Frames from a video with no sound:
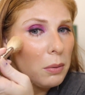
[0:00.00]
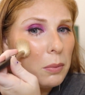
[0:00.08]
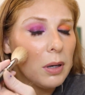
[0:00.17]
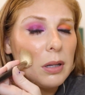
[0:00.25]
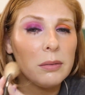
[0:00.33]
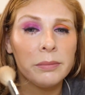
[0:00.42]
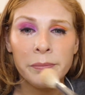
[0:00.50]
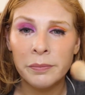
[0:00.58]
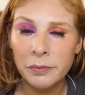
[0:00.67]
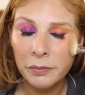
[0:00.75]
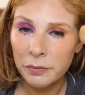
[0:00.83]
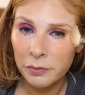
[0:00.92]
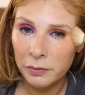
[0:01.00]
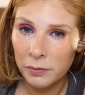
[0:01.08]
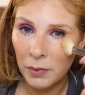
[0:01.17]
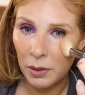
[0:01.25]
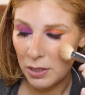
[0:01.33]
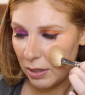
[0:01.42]
one
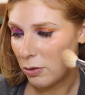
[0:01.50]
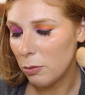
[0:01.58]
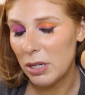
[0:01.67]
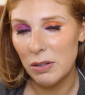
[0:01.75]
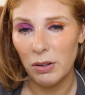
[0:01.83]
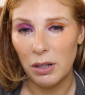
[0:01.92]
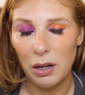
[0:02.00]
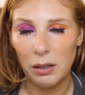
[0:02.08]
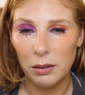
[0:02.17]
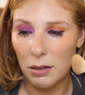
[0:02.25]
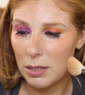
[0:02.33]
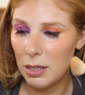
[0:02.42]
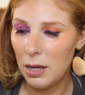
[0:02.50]
because I have so many different colors,